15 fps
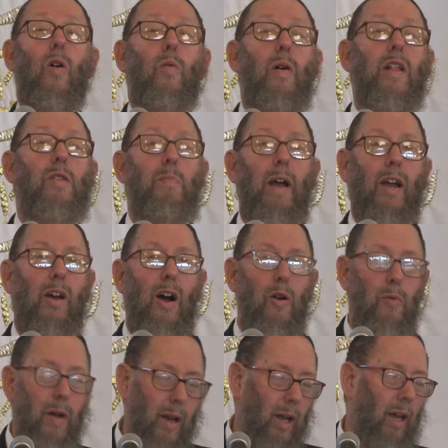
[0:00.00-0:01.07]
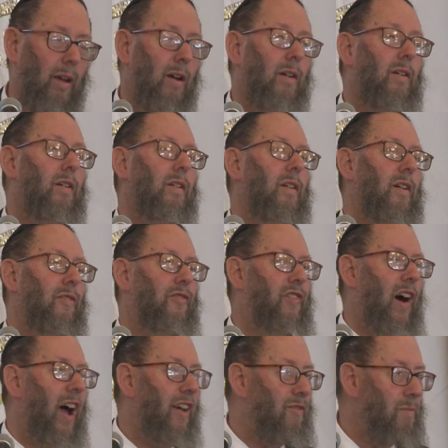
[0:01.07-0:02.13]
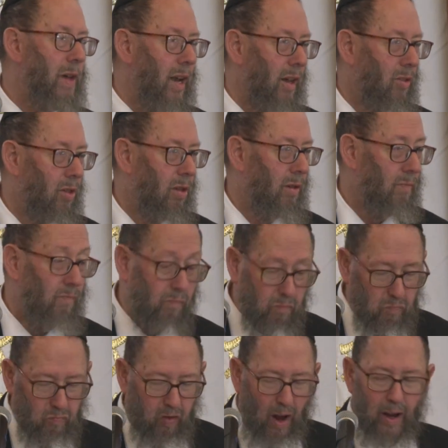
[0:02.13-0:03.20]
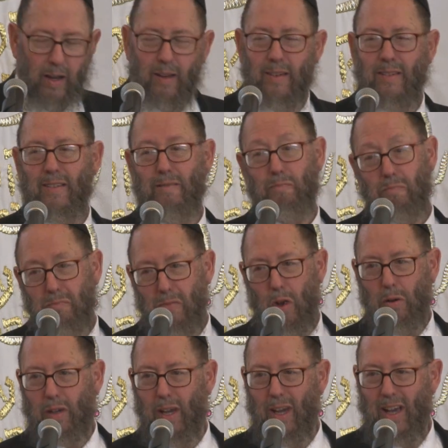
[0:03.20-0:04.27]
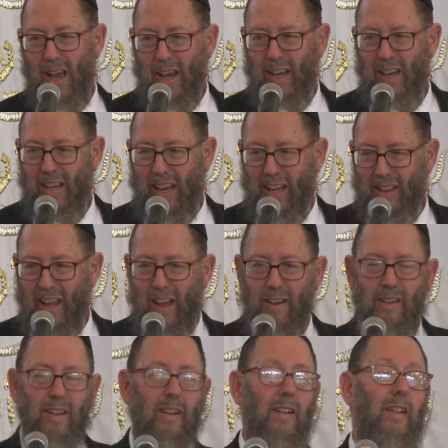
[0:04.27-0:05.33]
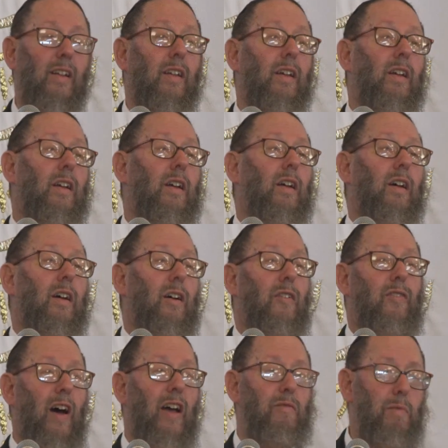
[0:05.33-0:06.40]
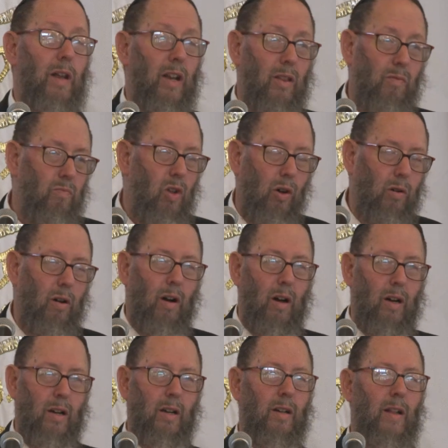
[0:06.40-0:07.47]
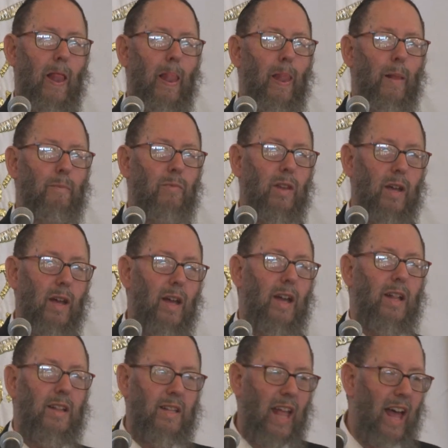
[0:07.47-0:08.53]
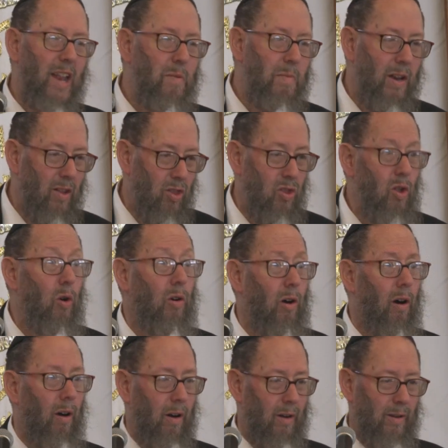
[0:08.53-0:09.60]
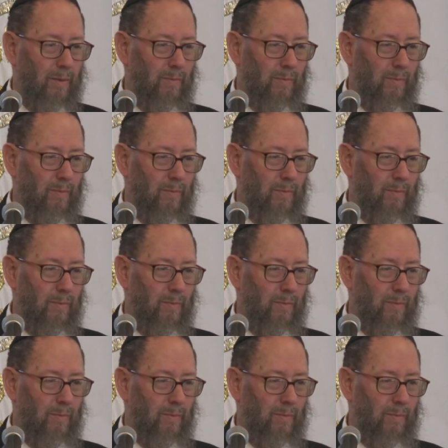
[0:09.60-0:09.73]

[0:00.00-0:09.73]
When's my car ready? 5 minutes. Fine. Okay, I can take that. 5 minutes, no car. 10 minutes, no car.